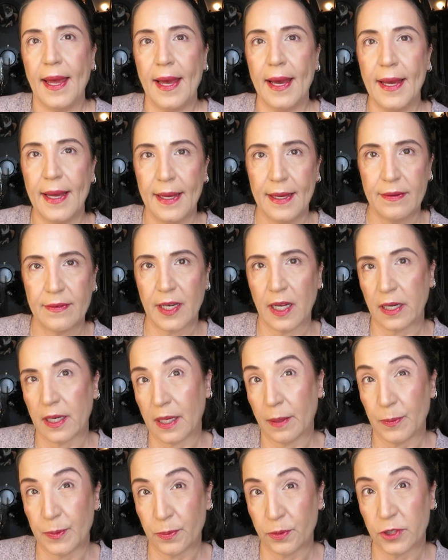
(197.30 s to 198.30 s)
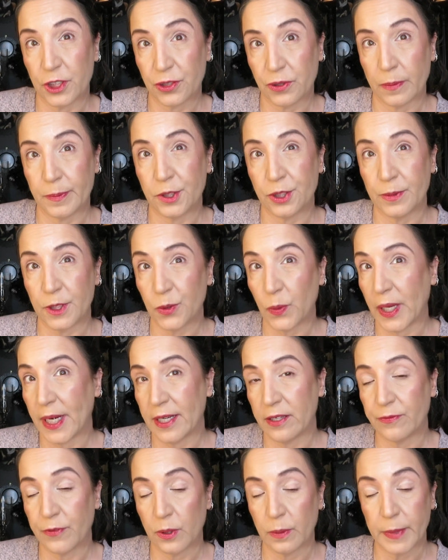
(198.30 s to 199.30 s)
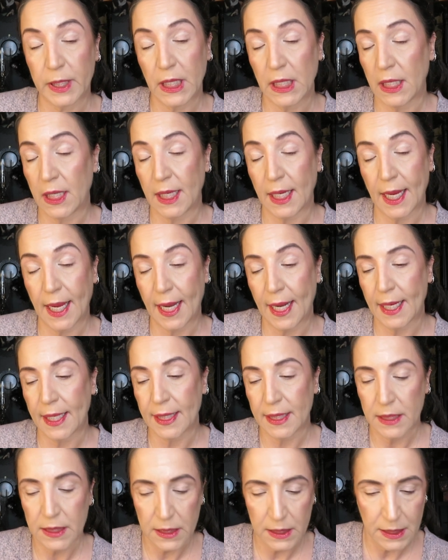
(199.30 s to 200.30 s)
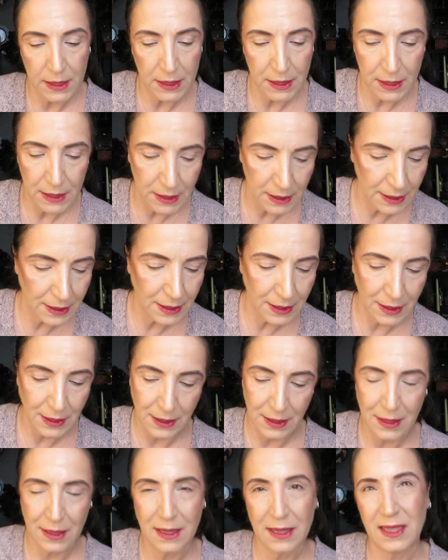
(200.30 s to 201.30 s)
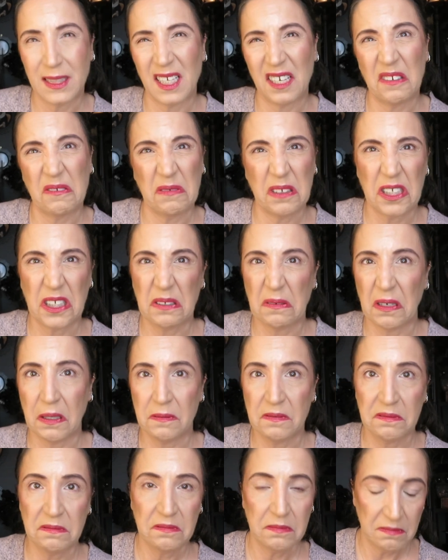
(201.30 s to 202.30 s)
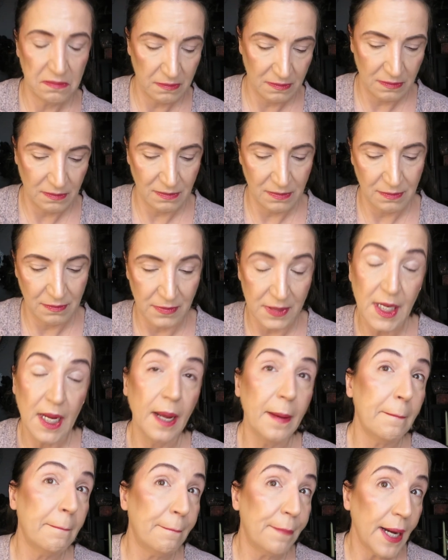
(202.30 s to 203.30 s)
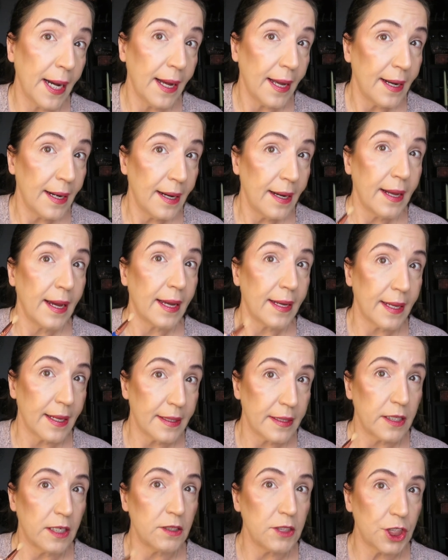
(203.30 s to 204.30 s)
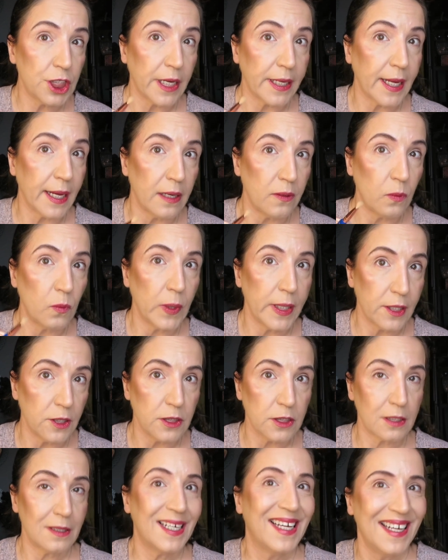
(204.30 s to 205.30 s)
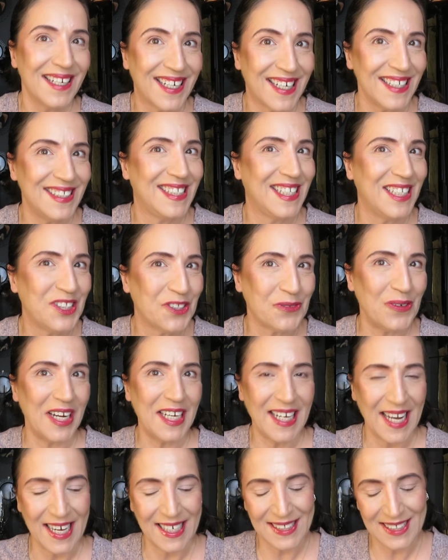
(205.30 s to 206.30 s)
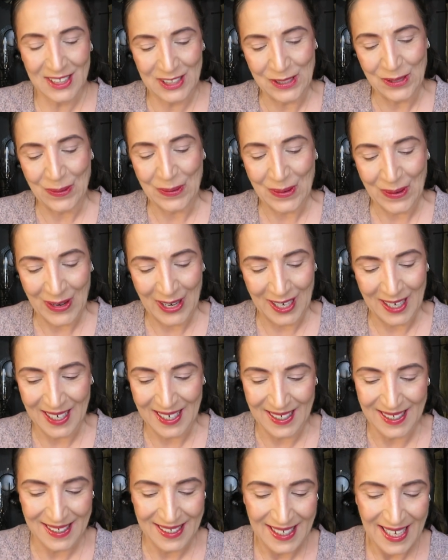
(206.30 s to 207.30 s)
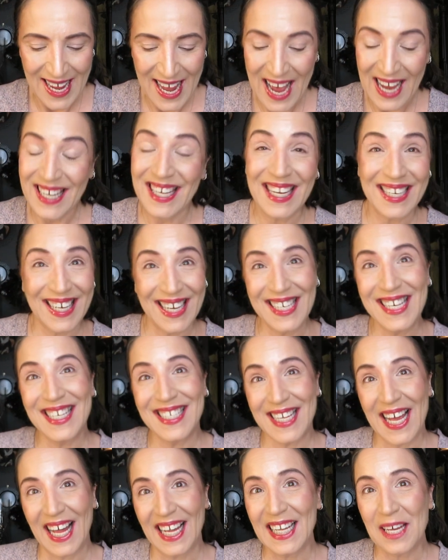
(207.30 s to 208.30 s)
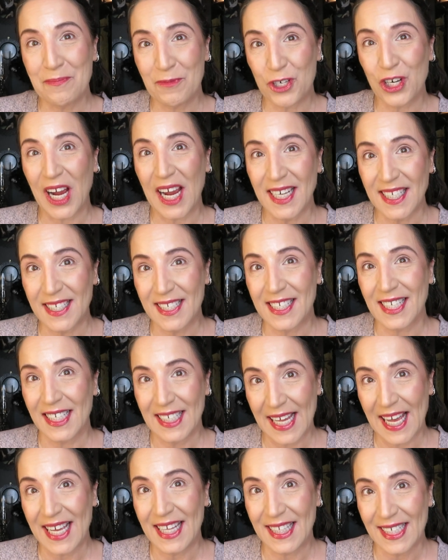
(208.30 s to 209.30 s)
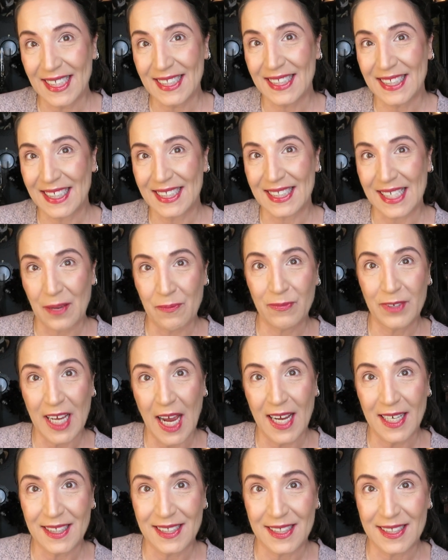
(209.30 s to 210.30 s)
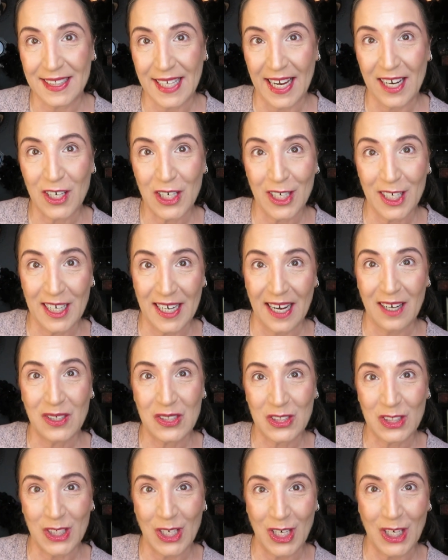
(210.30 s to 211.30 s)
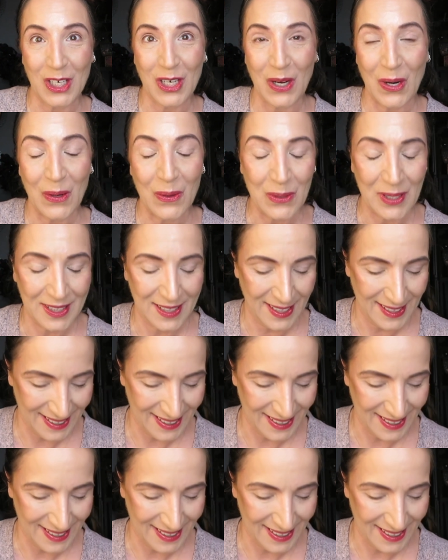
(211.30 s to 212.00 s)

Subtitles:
I've got a couple prescriptions waiting for me. Yay. I don't want to go out. But I get to go check out Winners because it's right next door. Can you tell I'm trying to delay this because I'm kind of scared on how it's going to go?